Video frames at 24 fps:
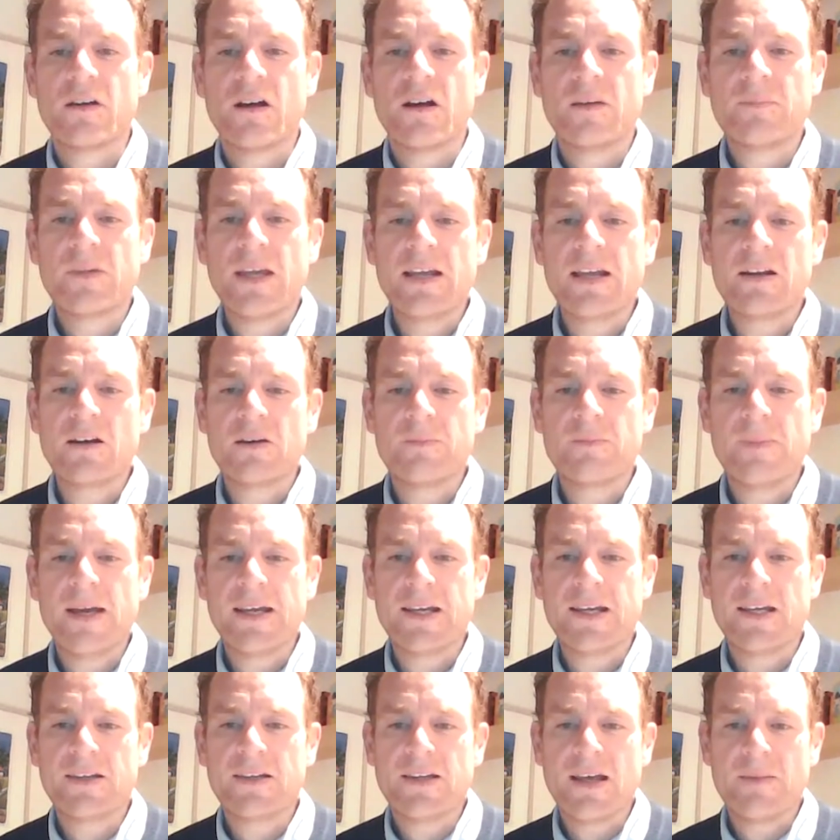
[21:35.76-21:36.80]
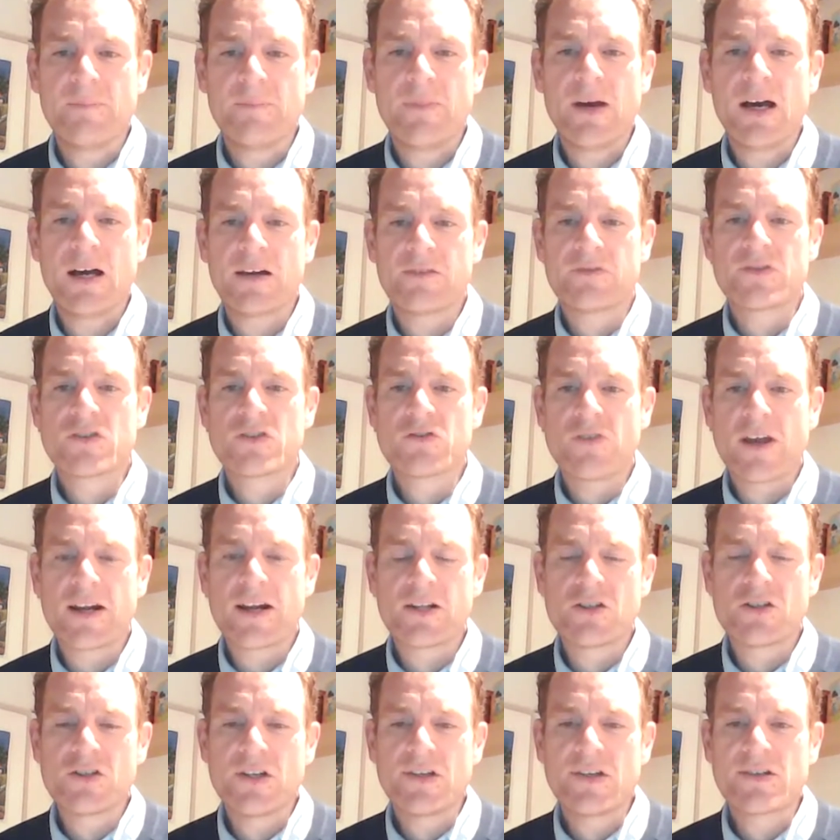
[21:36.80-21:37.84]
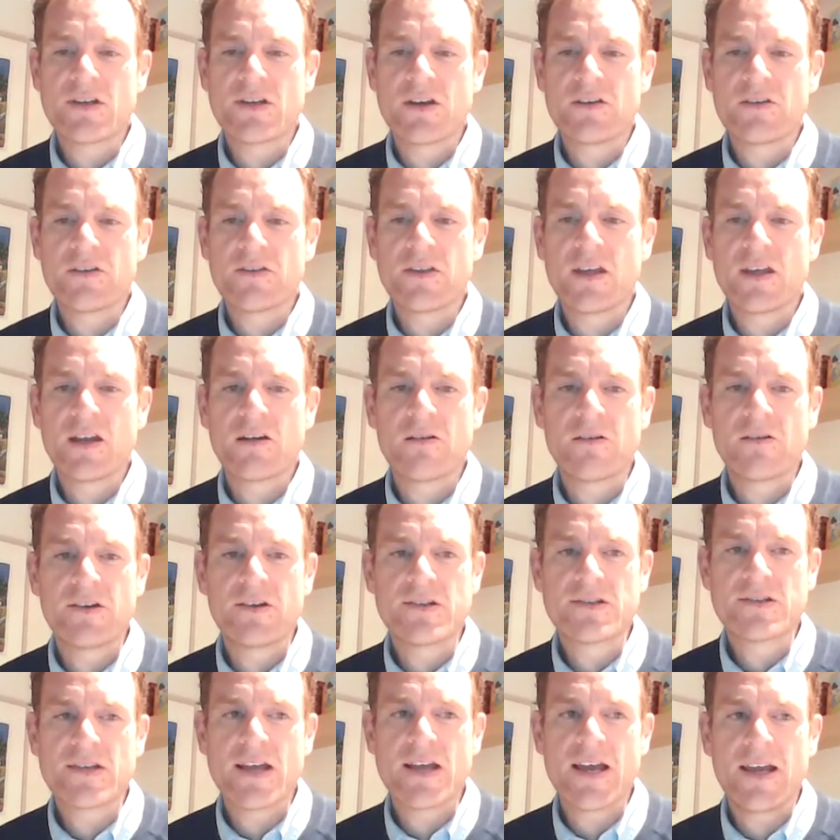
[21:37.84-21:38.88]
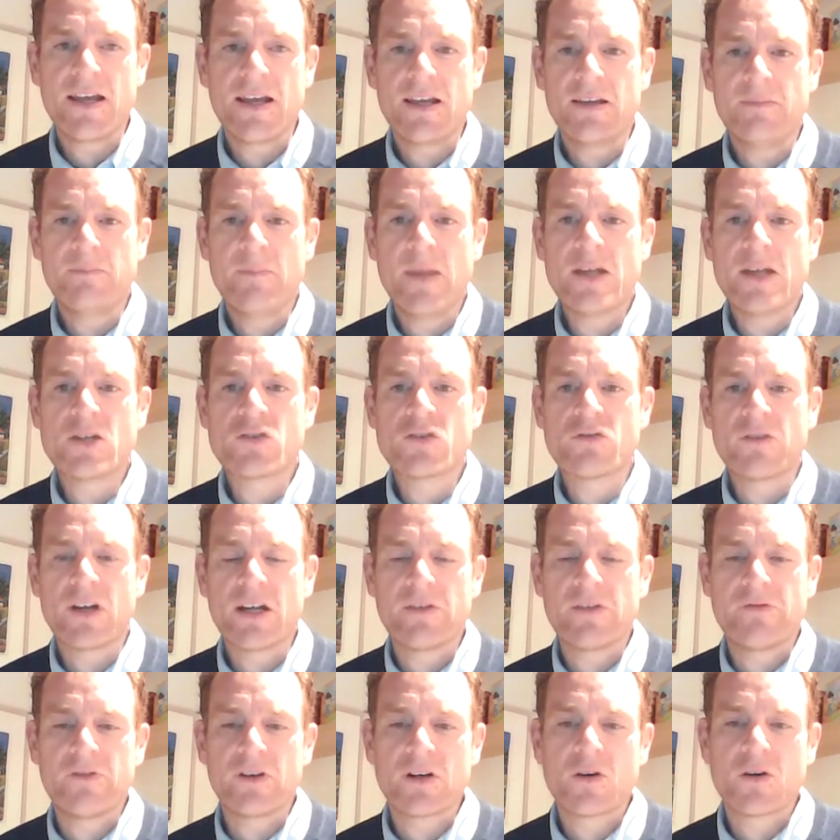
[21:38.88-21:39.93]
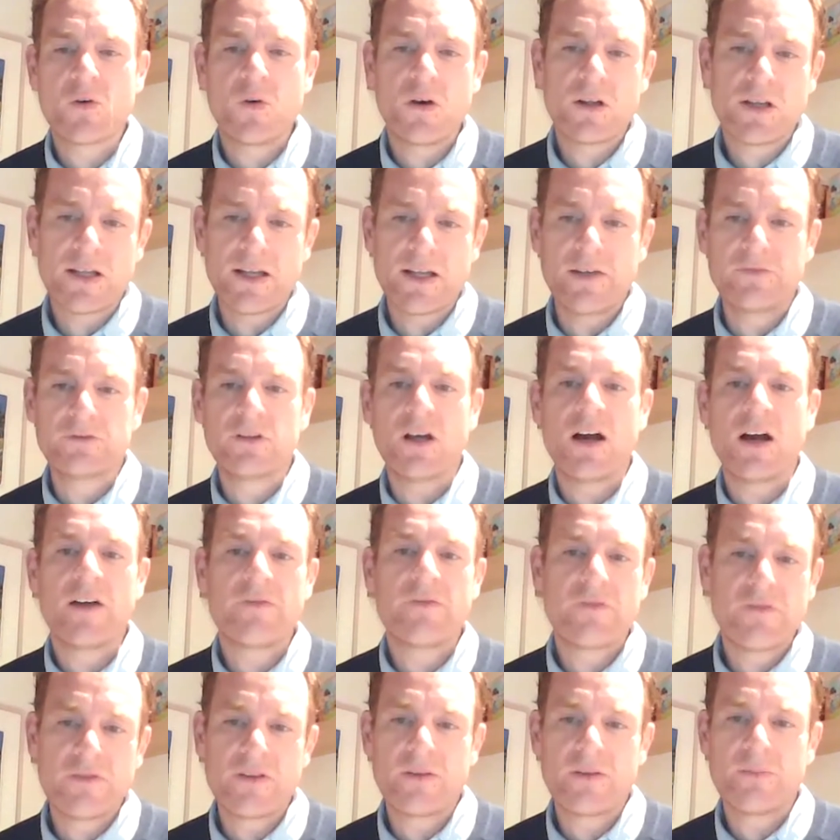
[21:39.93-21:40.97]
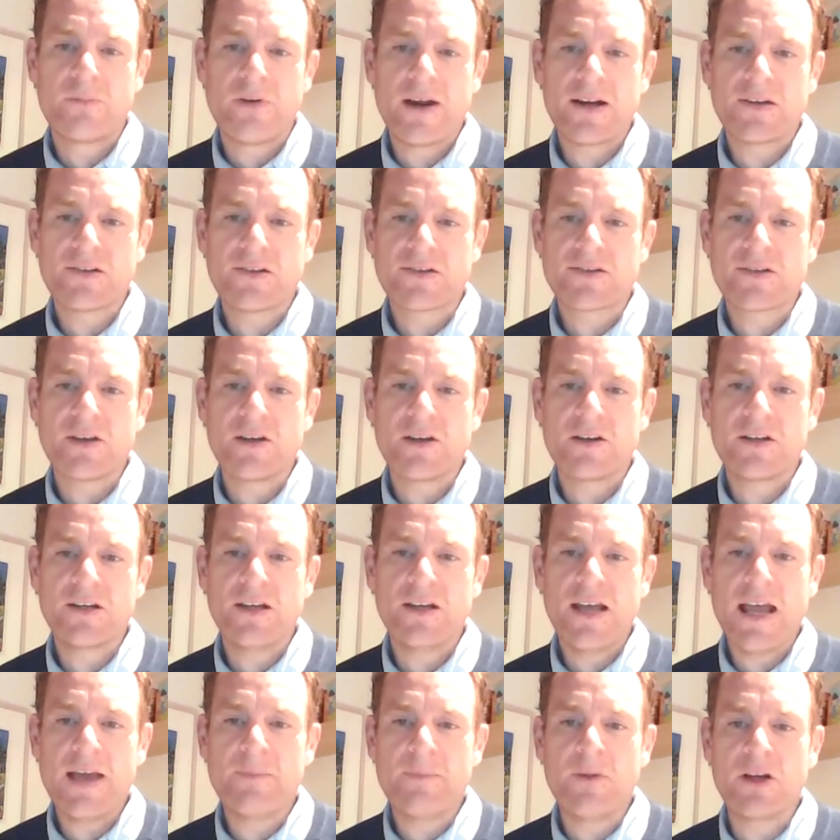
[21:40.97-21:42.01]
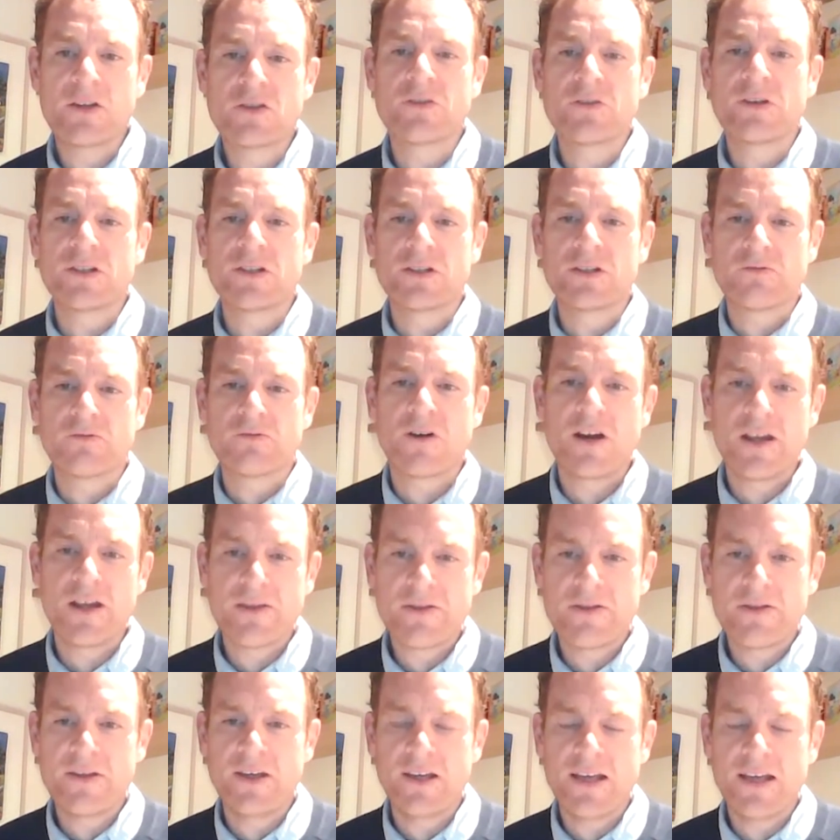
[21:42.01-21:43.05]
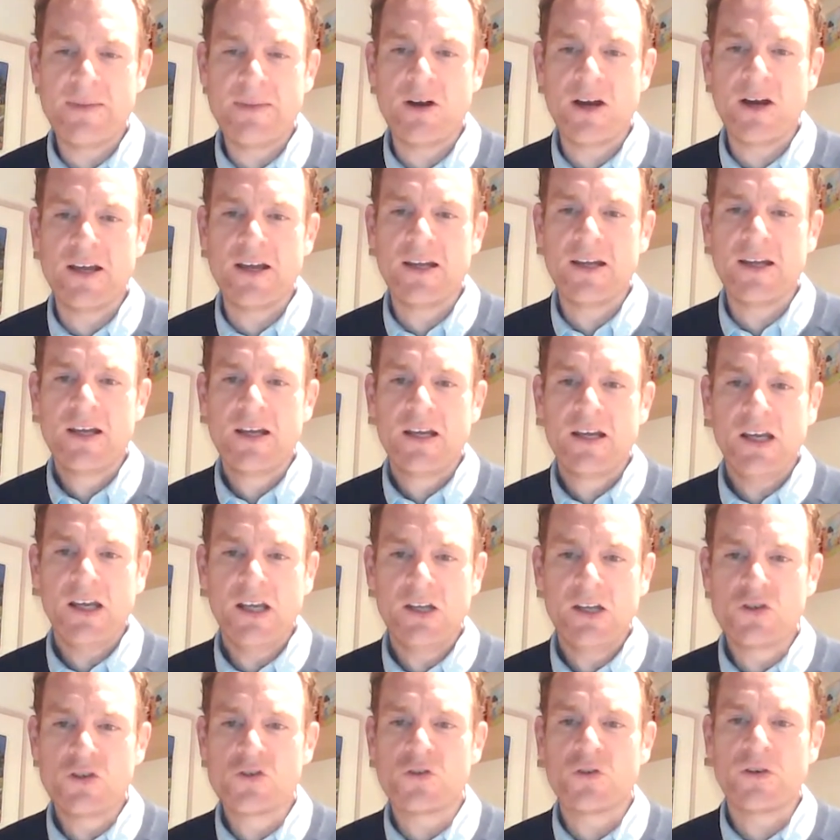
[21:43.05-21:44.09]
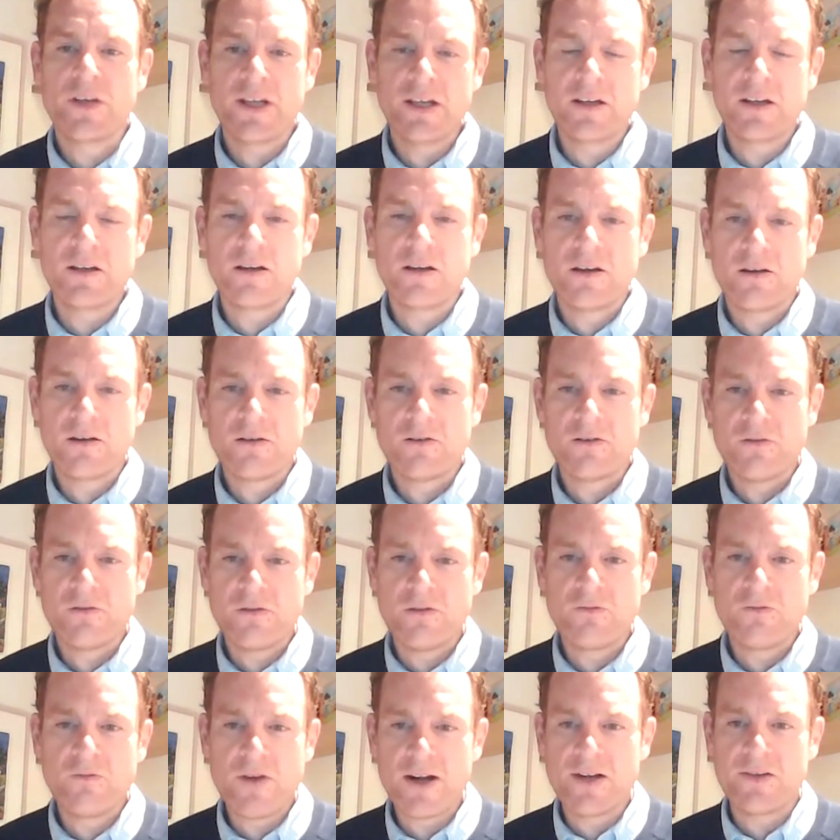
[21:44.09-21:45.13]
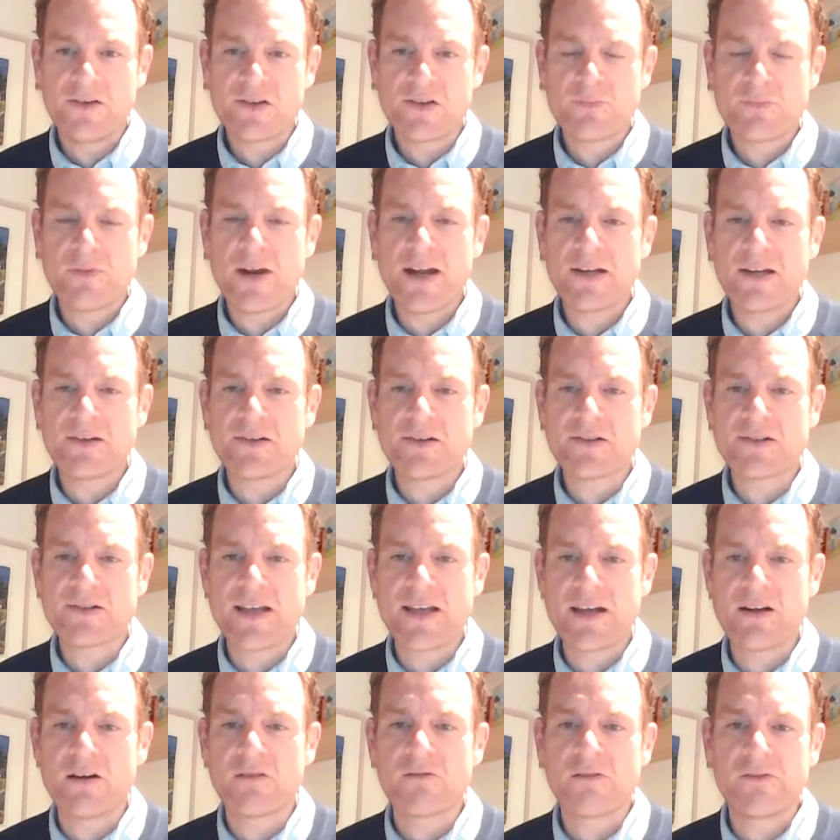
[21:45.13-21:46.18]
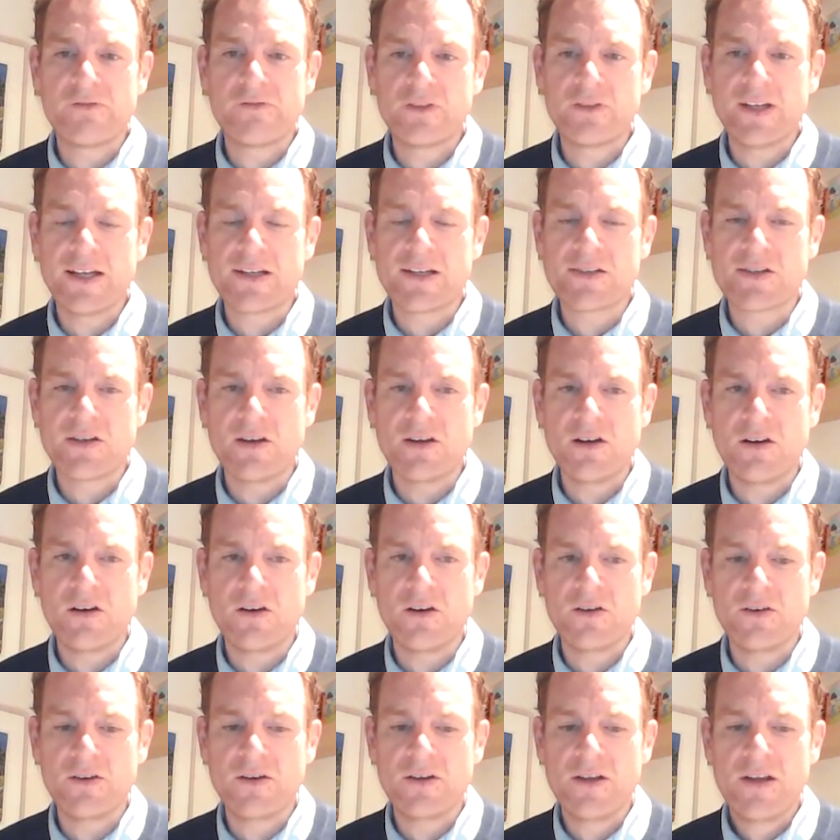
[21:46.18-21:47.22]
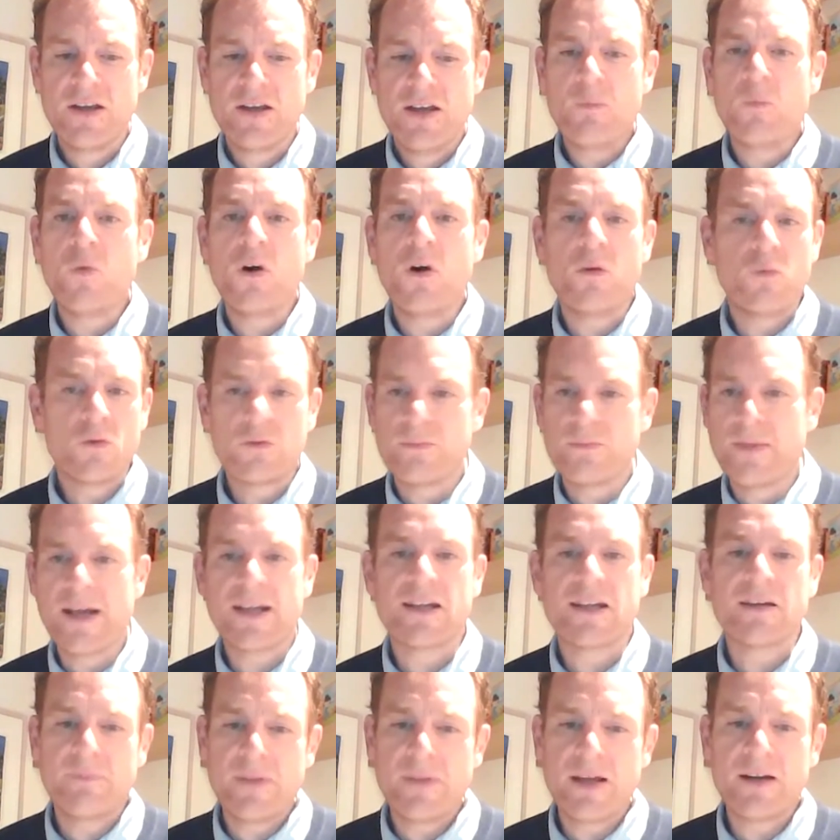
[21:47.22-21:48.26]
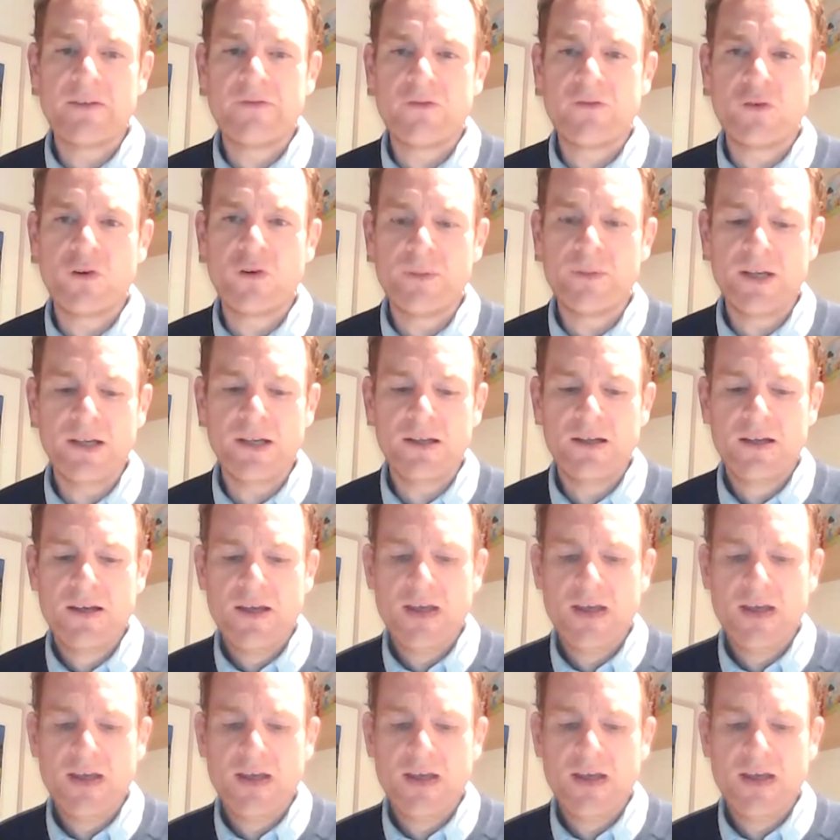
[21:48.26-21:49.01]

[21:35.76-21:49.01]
I'm keen on making that part of strategy, so that there is a metric for quality of life of the practice owner. Am I doing the right thing? Am I enjoying running this practice? Can I reflect on what would make it better for me?